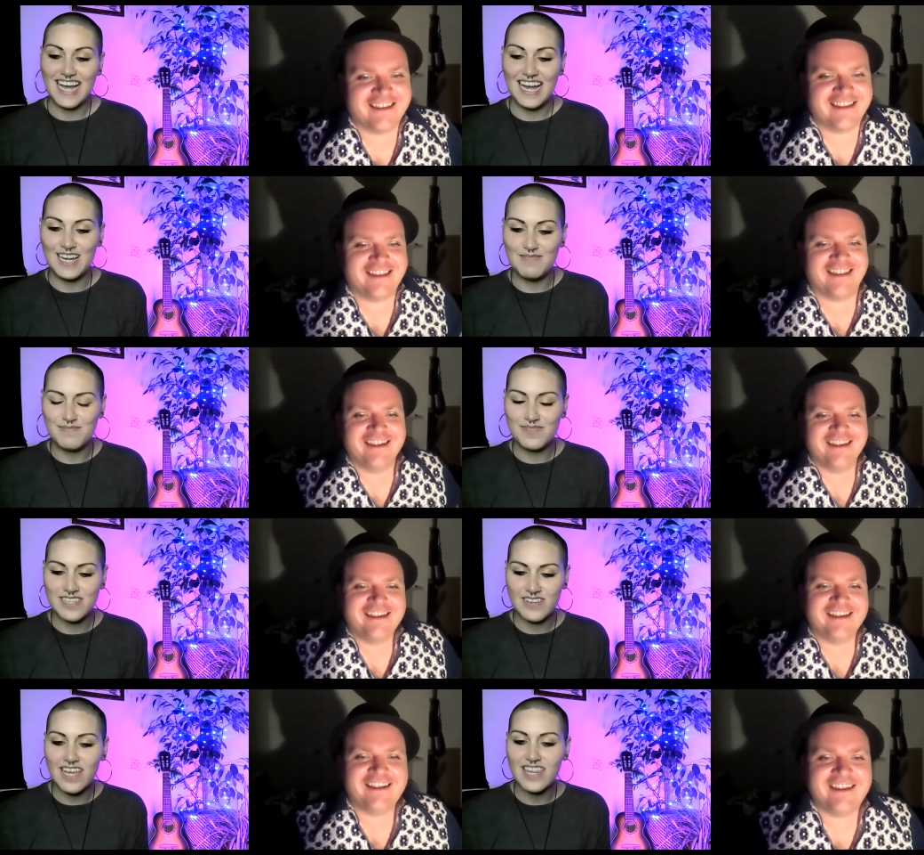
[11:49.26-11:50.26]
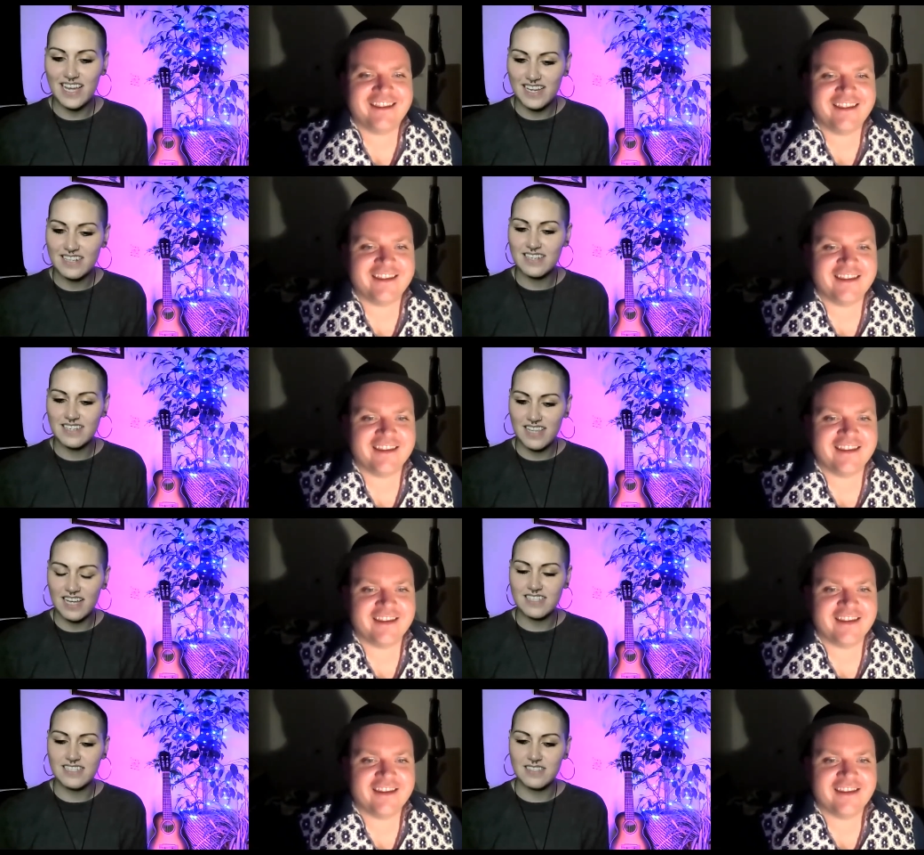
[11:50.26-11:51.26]
Speaker 1: Um, so yeah, that
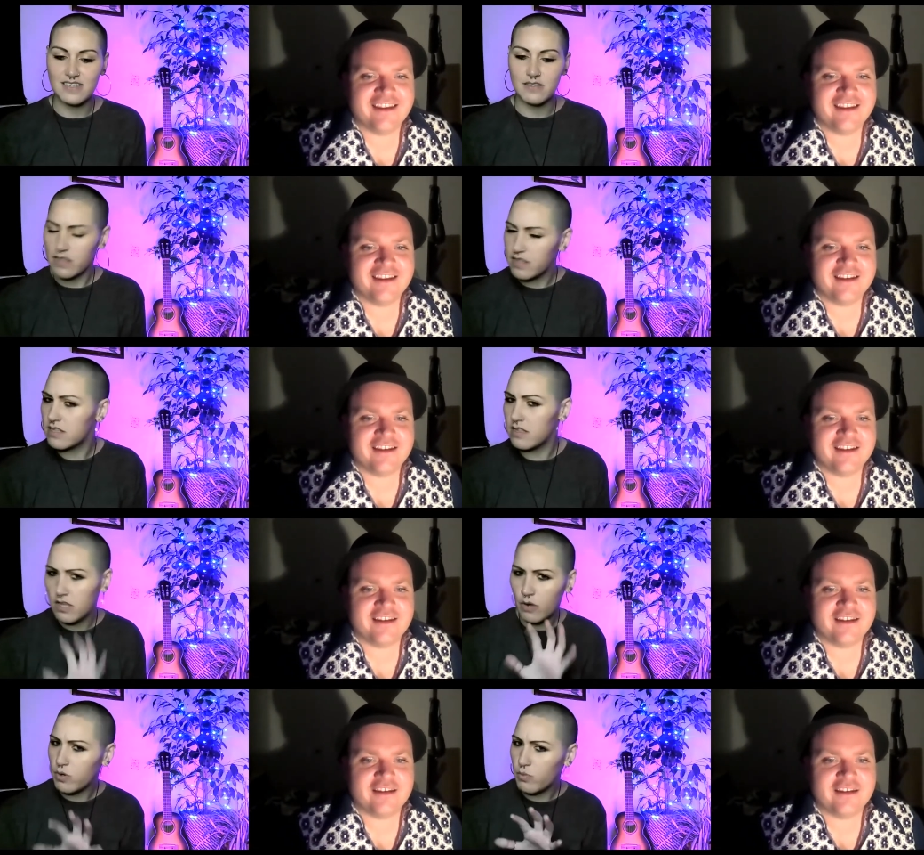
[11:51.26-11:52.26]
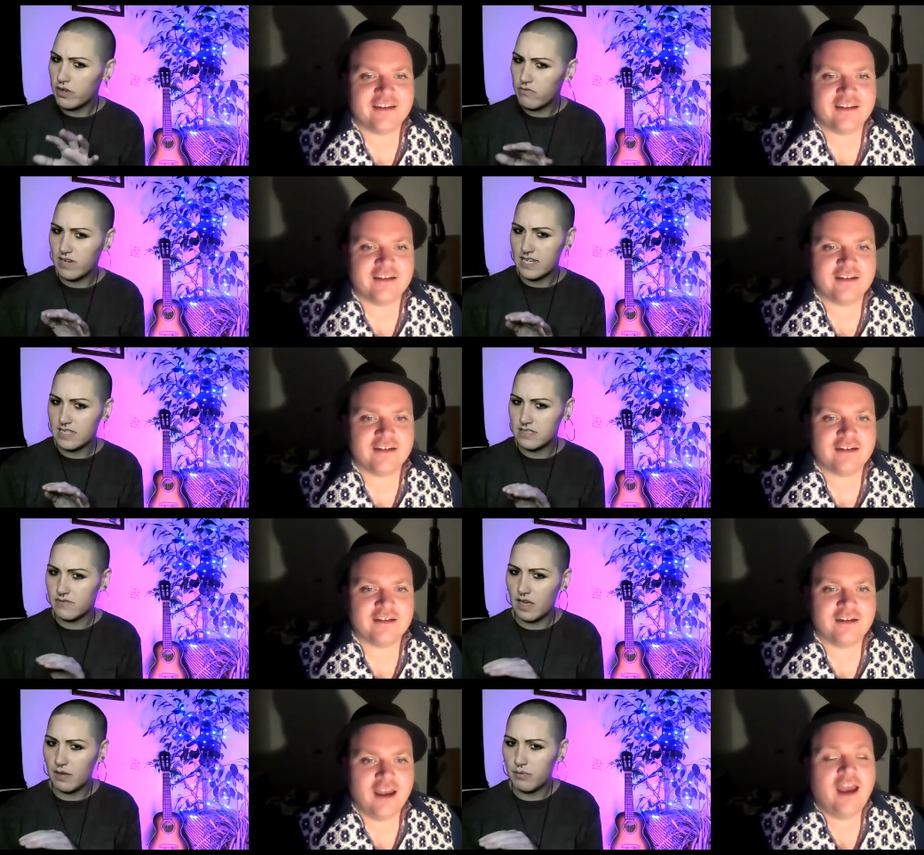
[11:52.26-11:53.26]
that's the, the only one you've released
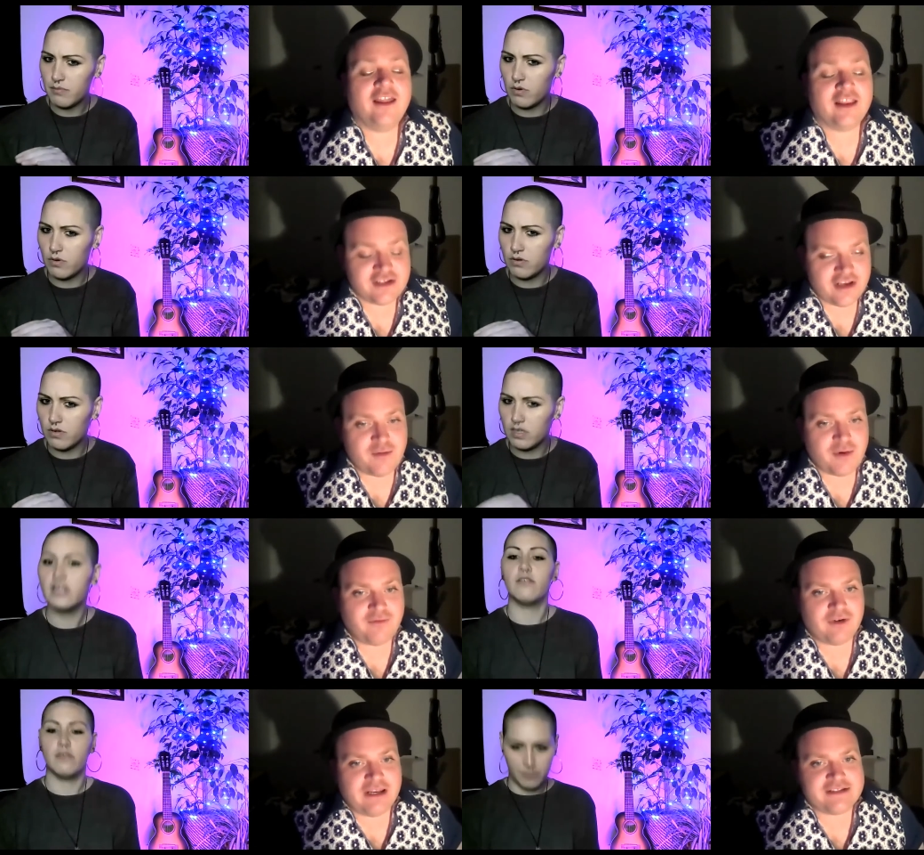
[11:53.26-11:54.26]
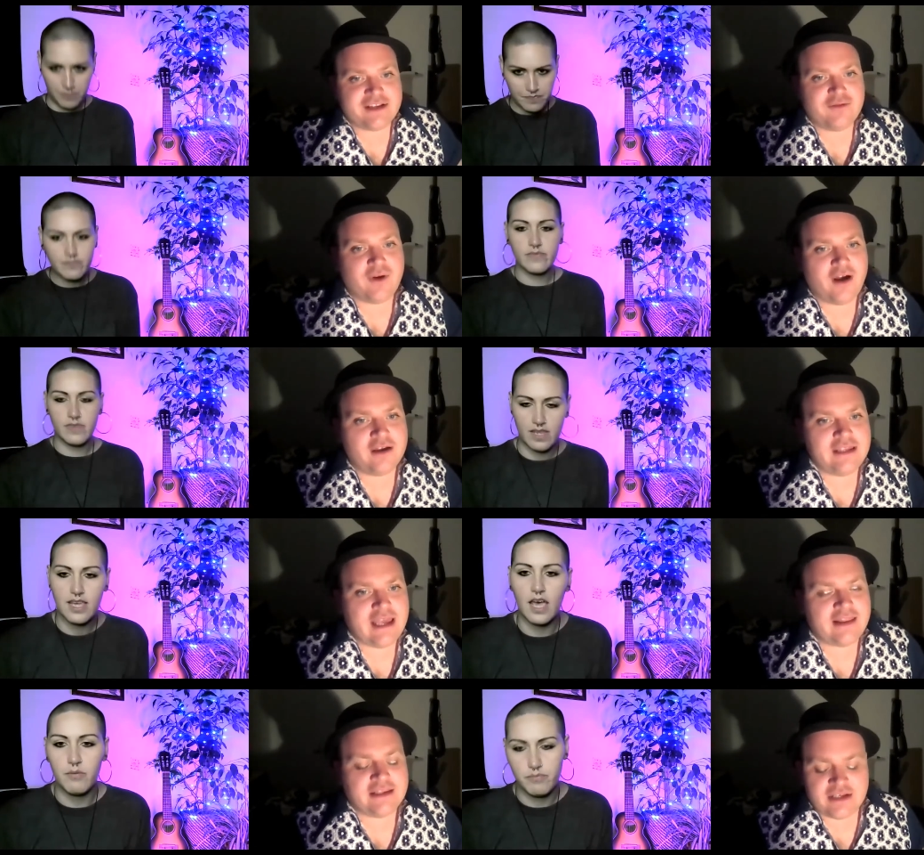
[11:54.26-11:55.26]
of the album. Or? The only one I've
Speaker 2: released so far. Yeah,
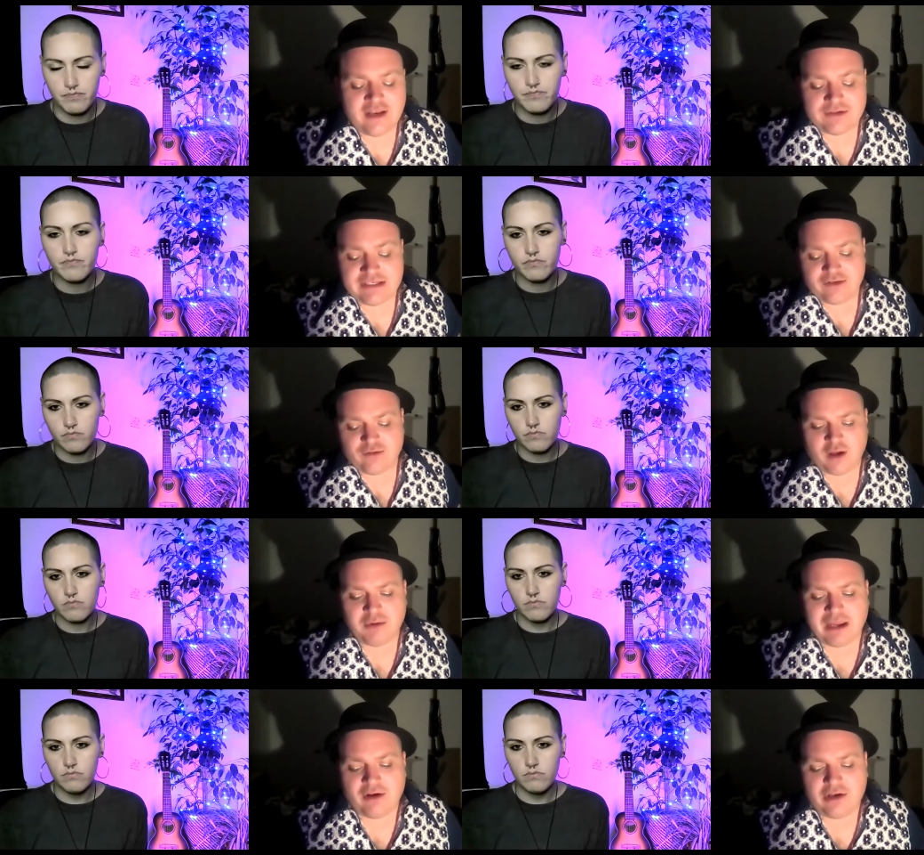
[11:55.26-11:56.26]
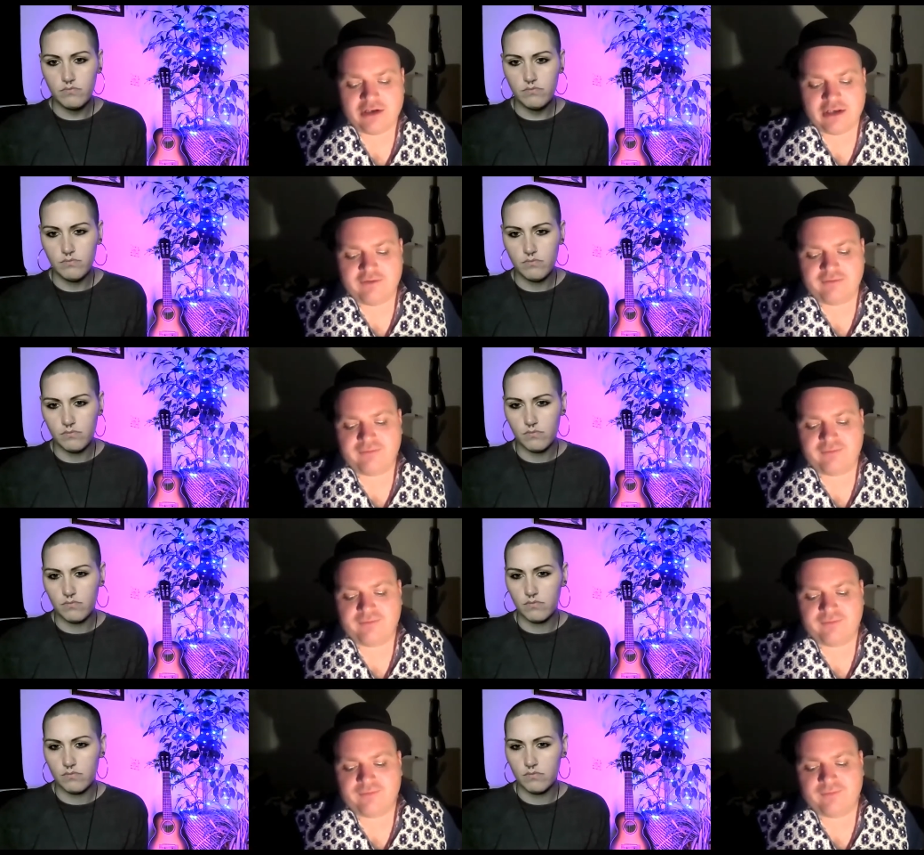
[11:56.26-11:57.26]
there's another single coming out on the
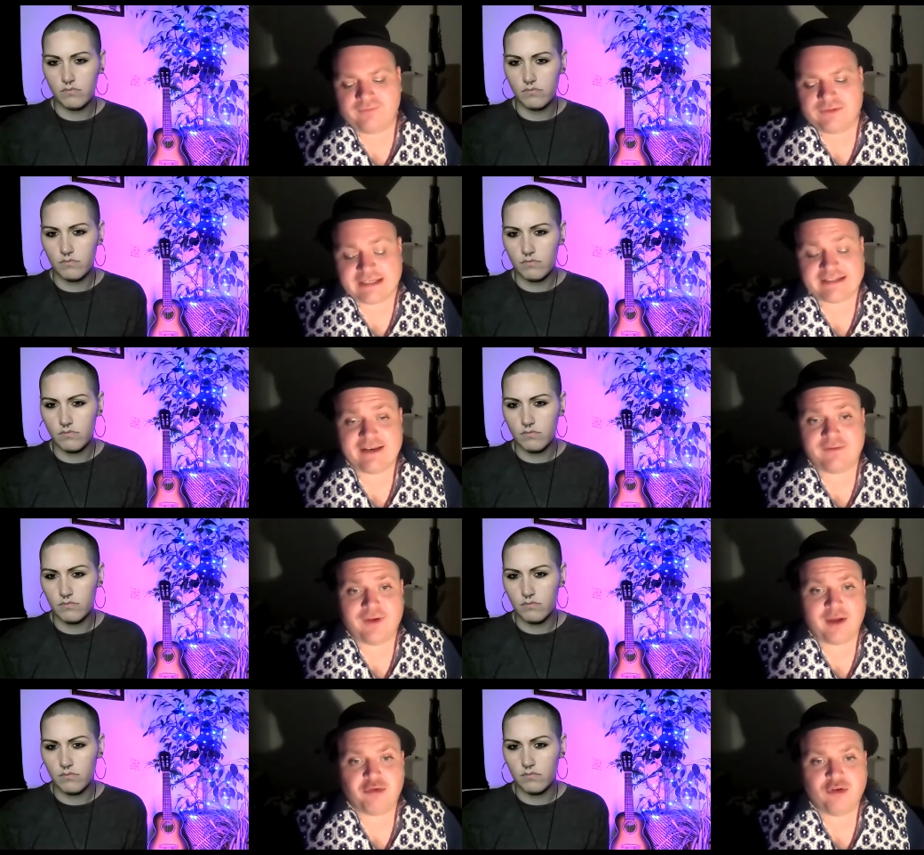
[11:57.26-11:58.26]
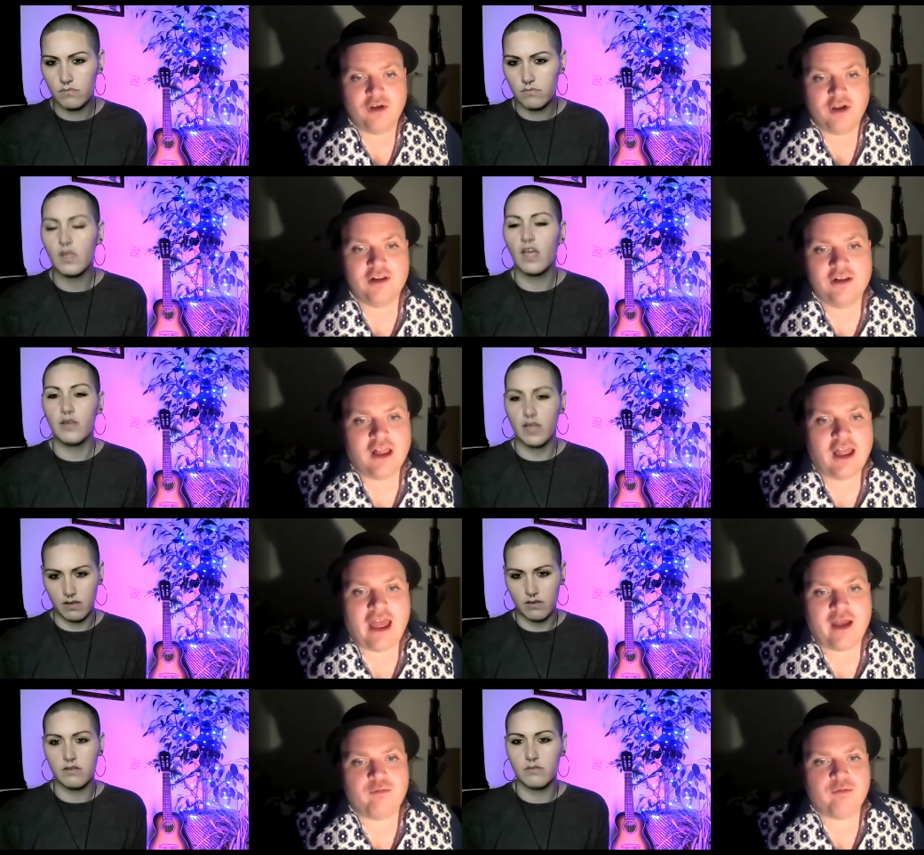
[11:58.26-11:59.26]
16th of April. Okay.
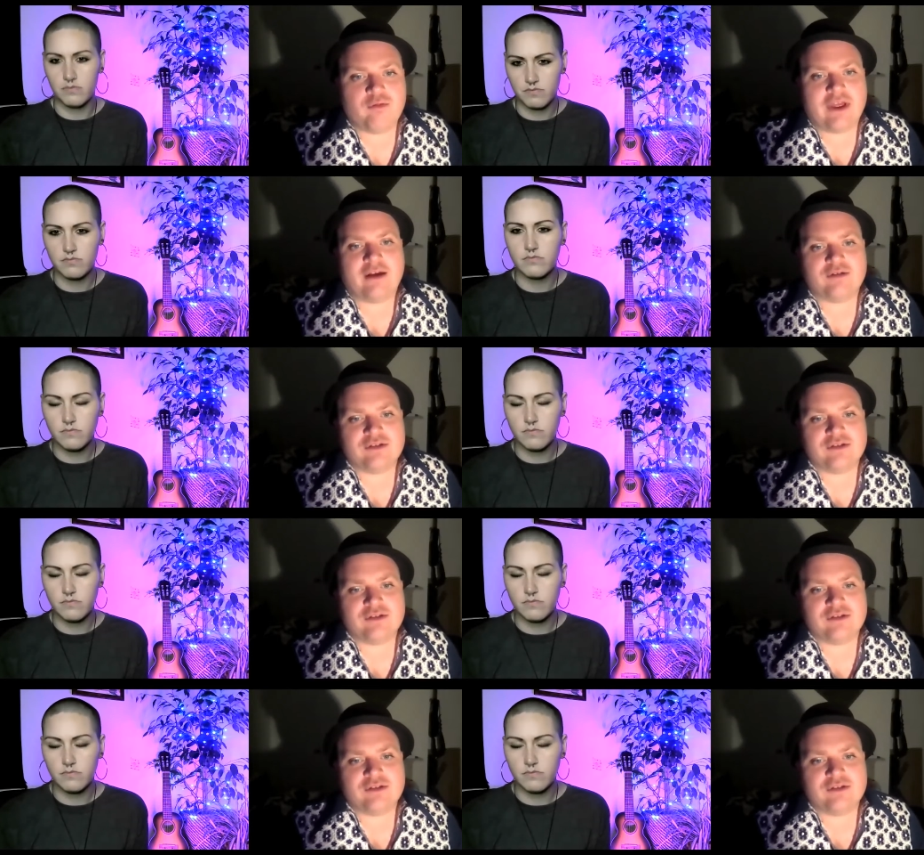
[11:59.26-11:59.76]
Um, that